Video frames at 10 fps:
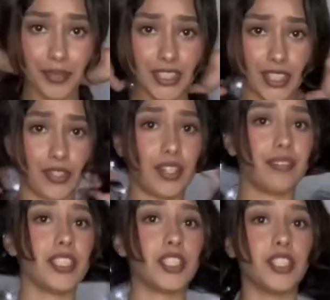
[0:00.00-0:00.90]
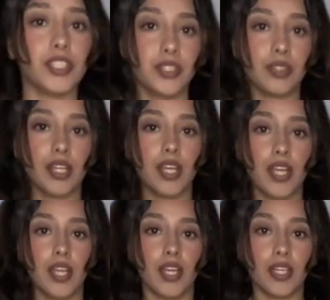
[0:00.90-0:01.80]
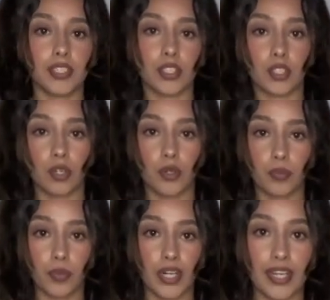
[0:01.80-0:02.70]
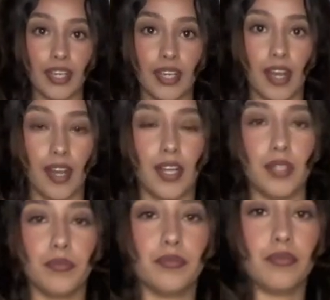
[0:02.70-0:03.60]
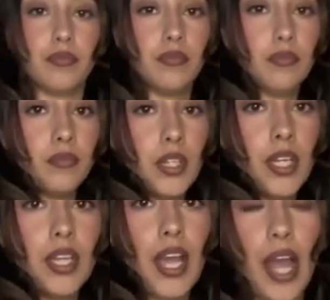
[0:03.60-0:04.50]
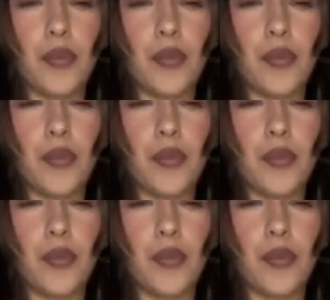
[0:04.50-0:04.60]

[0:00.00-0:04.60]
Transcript: material of it too it's so pretty um I